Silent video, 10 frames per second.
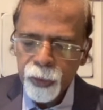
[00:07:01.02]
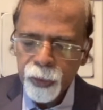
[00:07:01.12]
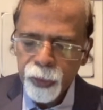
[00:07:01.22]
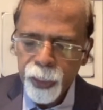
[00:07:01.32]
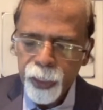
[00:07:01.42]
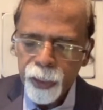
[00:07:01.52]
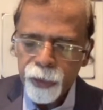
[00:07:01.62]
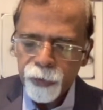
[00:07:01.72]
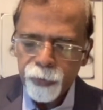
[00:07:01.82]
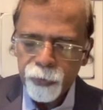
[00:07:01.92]
cranial
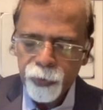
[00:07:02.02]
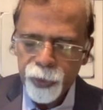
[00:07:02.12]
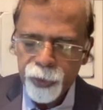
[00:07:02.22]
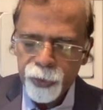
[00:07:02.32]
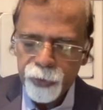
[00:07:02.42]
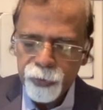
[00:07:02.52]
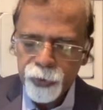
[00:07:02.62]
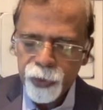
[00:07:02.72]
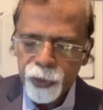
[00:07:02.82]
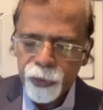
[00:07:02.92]
nerve nuclei. So
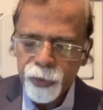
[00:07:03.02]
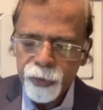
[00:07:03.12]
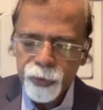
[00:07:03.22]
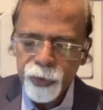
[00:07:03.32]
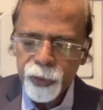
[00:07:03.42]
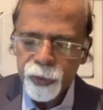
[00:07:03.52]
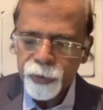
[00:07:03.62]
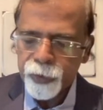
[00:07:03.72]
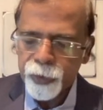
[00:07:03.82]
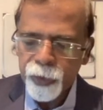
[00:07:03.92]
here you can see there
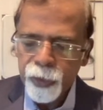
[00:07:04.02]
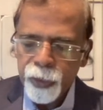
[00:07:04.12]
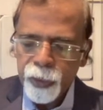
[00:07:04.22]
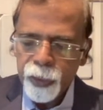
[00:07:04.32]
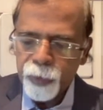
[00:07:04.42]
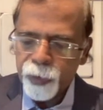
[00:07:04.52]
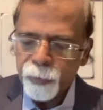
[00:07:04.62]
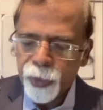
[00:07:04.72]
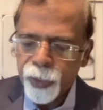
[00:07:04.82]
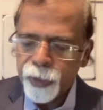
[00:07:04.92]
is in the
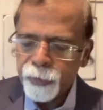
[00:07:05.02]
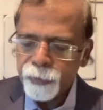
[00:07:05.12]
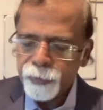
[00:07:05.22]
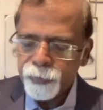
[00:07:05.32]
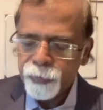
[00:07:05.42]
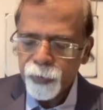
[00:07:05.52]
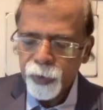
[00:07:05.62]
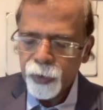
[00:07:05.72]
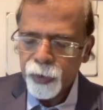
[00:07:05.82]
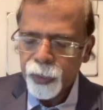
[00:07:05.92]
midbrain,
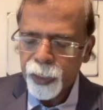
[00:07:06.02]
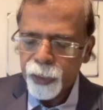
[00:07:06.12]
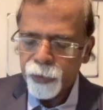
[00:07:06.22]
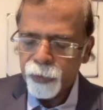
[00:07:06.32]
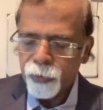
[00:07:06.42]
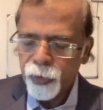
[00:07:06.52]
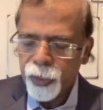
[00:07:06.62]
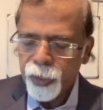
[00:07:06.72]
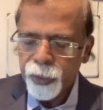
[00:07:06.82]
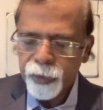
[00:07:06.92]
the cranial nerve
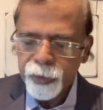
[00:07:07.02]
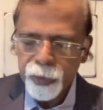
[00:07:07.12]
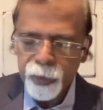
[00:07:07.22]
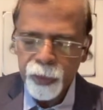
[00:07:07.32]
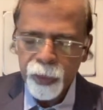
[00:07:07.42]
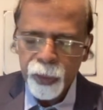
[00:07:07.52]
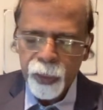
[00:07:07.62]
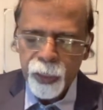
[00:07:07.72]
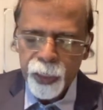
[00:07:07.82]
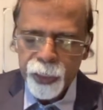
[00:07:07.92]
nuclei, there is the
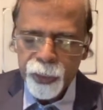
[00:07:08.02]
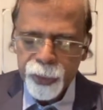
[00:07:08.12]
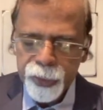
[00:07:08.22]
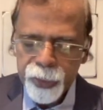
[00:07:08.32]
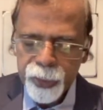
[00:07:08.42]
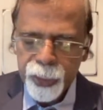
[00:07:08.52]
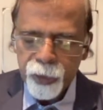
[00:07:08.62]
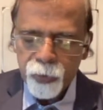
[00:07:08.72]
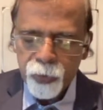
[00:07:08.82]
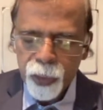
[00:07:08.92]

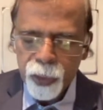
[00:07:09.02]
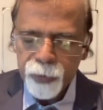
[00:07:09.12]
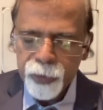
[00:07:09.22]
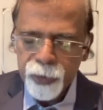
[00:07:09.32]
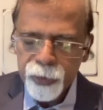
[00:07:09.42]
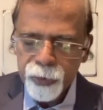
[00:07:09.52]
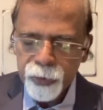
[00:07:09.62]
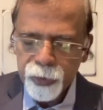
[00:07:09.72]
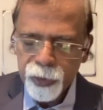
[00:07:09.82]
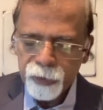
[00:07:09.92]
external ocular muscles
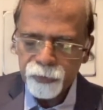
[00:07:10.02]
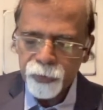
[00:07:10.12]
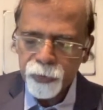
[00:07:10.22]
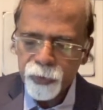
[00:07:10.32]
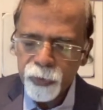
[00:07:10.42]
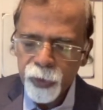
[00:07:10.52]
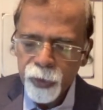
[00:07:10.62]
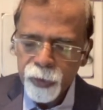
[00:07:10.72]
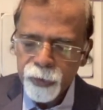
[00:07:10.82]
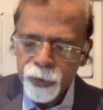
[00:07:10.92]
3, 4,
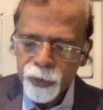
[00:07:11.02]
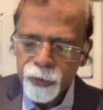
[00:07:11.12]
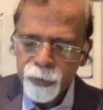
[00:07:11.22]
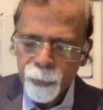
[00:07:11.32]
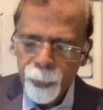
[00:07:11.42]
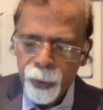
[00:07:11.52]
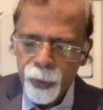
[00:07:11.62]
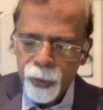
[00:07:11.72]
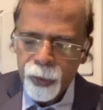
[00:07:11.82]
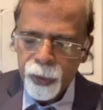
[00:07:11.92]
6,
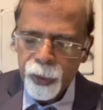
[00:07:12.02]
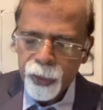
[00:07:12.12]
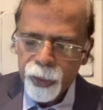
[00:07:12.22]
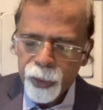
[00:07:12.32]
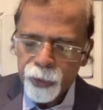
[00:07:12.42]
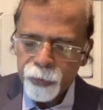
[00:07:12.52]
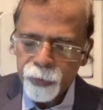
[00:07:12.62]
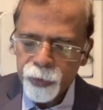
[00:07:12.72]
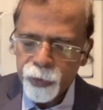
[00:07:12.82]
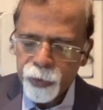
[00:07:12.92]
and again
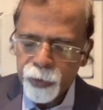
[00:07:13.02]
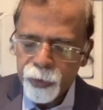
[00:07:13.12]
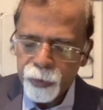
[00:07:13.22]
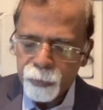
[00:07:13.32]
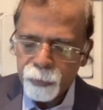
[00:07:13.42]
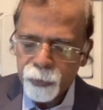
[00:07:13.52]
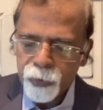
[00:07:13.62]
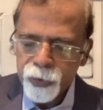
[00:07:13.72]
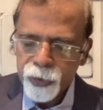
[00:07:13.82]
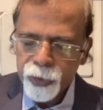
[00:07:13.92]
in the
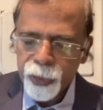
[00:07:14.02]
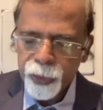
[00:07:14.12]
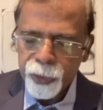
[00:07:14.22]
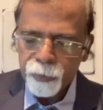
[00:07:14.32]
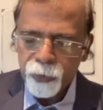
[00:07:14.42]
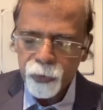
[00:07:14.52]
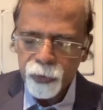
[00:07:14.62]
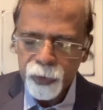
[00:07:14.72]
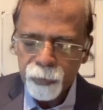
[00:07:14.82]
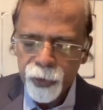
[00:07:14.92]
pons it can give motor
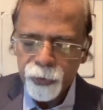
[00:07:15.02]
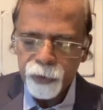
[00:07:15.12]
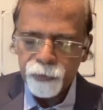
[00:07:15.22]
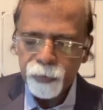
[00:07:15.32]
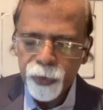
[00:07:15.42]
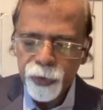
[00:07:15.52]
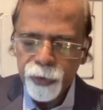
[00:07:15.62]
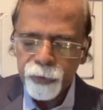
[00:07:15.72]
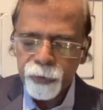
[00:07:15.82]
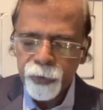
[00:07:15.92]
supply to the 5th nerve,